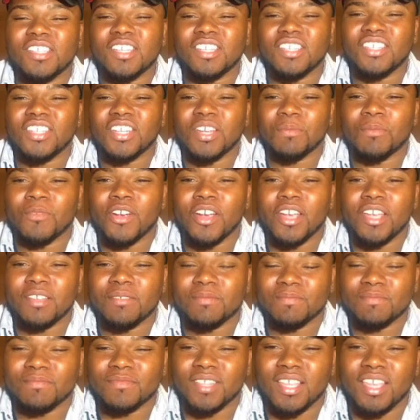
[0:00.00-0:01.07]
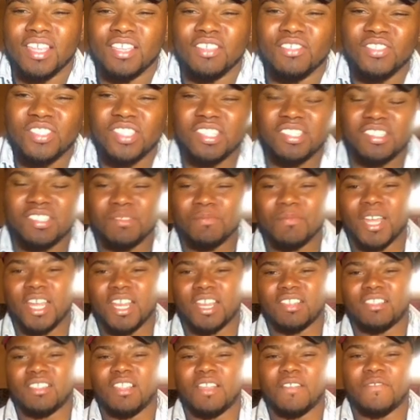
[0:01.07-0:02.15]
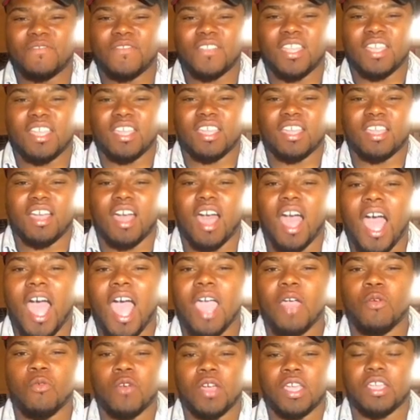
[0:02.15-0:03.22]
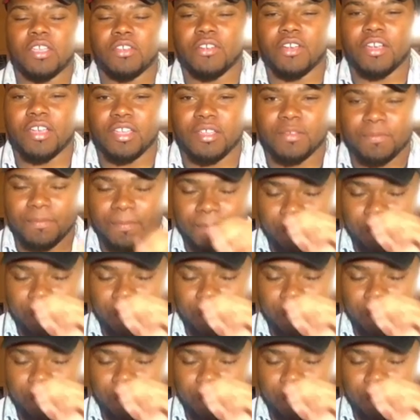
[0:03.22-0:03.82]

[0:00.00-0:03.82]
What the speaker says: the gym, right, and you see somebody lifting a high weight, right,